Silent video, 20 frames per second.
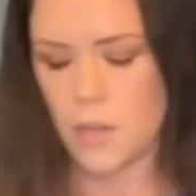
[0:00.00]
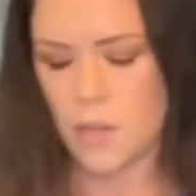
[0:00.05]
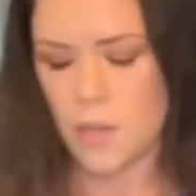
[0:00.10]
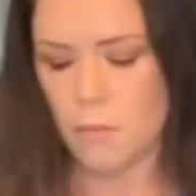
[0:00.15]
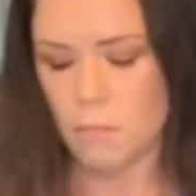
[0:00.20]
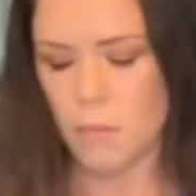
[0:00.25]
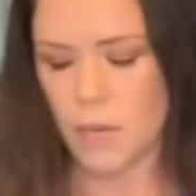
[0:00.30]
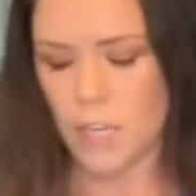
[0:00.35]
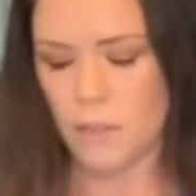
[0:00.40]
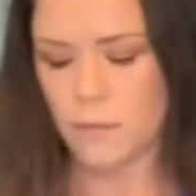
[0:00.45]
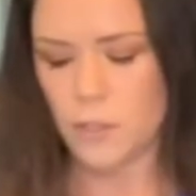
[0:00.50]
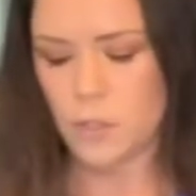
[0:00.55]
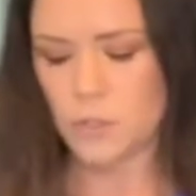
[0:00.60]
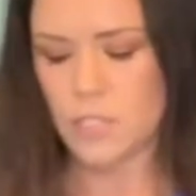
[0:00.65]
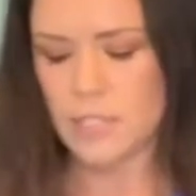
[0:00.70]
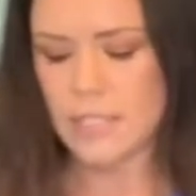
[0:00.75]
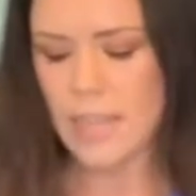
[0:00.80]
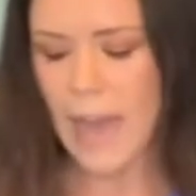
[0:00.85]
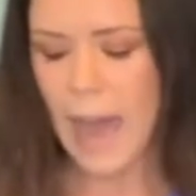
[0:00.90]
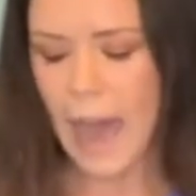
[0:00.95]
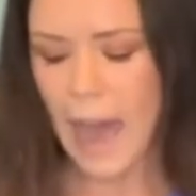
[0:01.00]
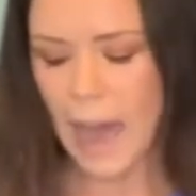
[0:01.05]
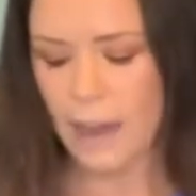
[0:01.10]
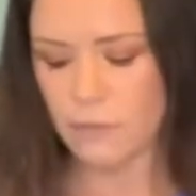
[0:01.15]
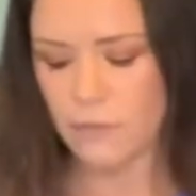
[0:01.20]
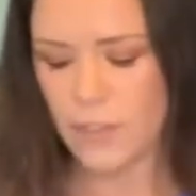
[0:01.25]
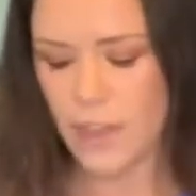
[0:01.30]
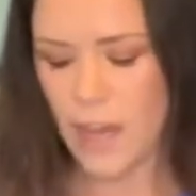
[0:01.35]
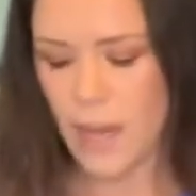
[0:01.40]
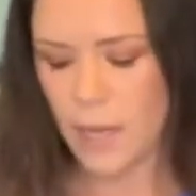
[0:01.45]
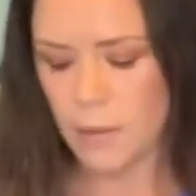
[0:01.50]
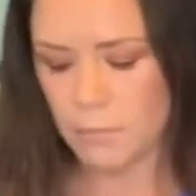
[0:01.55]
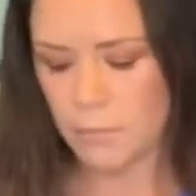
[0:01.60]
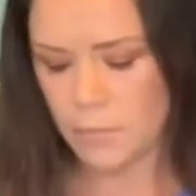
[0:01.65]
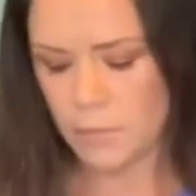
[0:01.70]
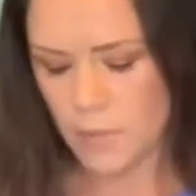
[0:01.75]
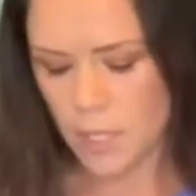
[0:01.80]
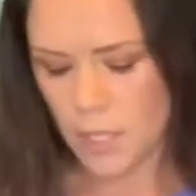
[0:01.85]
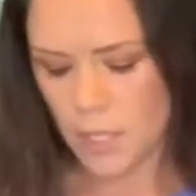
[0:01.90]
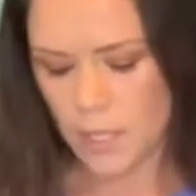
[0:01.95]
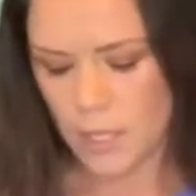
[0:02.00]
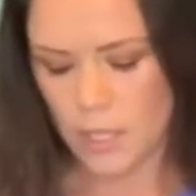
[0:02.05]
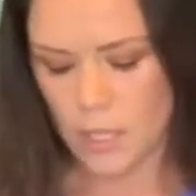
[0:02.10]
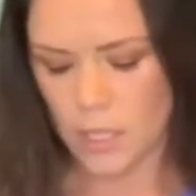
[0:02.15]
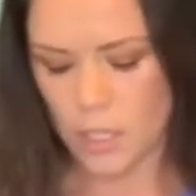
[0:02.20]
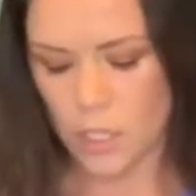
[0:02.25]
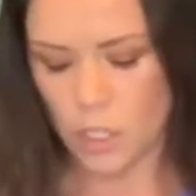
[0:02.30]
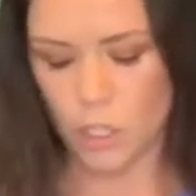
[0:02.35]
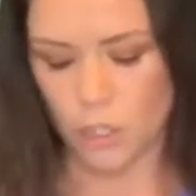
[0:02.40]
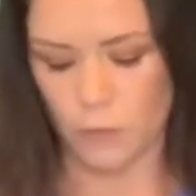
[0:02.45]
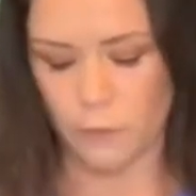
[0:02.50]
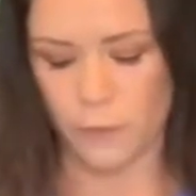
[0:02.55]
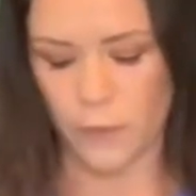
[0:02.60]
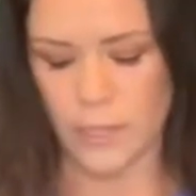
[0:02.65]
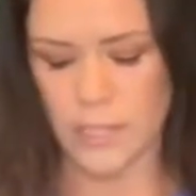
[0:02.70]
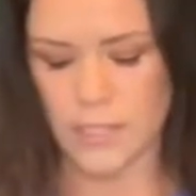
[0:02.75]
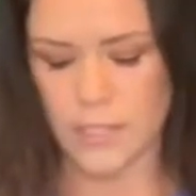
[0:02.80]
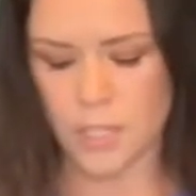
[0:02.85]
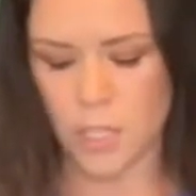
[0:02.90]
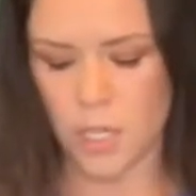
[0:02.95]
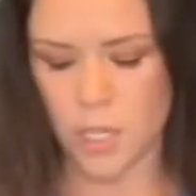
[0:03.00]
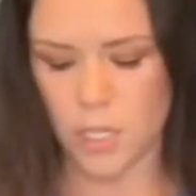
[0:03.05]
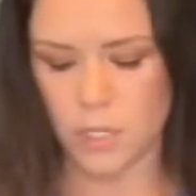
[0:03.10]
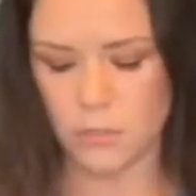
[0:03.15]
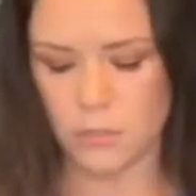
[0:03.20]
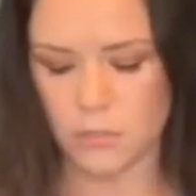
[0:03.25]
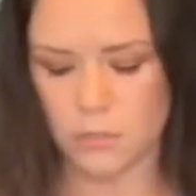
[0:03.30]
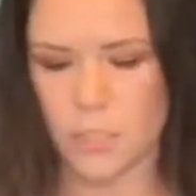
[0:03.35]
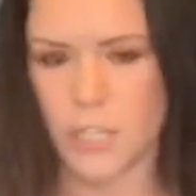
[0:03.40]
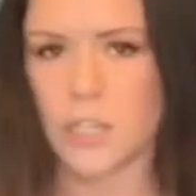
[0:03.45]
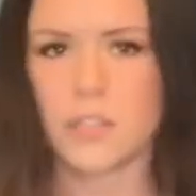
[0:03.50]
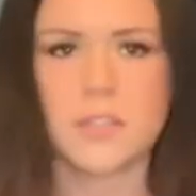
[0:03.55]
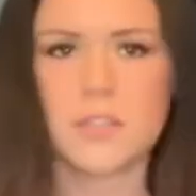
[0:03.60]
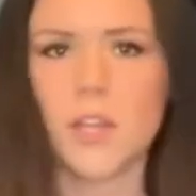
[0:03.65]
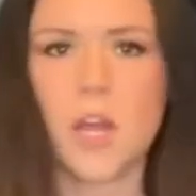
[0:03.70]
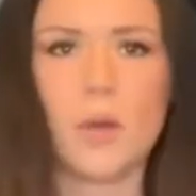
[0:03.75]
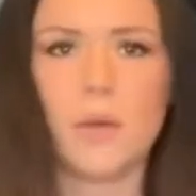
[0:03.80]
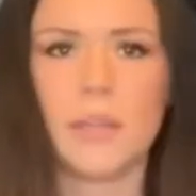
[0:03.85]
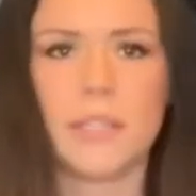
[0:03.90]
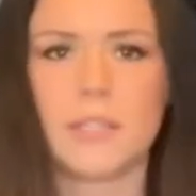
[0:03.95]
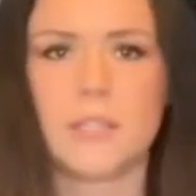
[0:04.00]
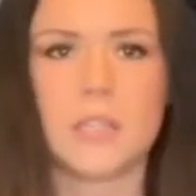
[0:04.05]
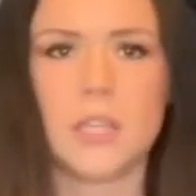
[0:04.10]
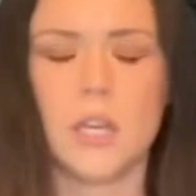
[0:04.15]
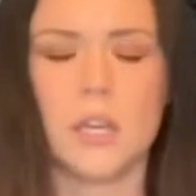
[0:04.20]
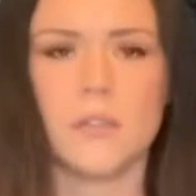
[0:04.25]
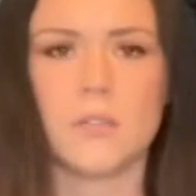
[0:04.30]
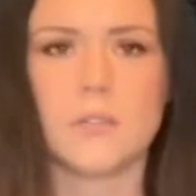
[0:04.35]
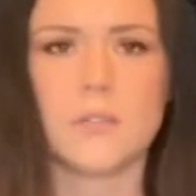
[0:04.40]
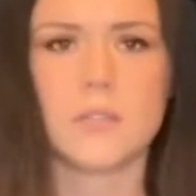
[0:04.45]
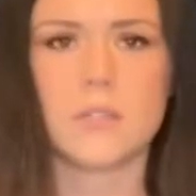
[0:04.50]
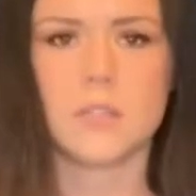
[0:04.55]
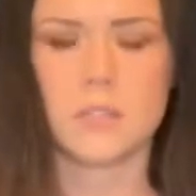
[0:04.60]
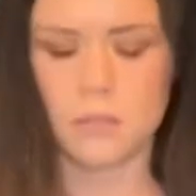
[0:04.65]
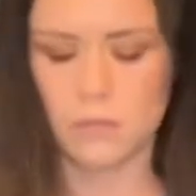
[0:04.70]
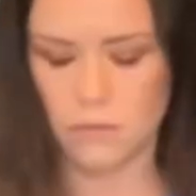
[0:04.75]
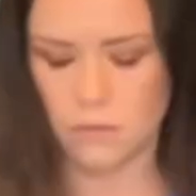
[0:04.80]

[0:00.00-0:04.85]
but if you just have them in your freezer, there's no excuse.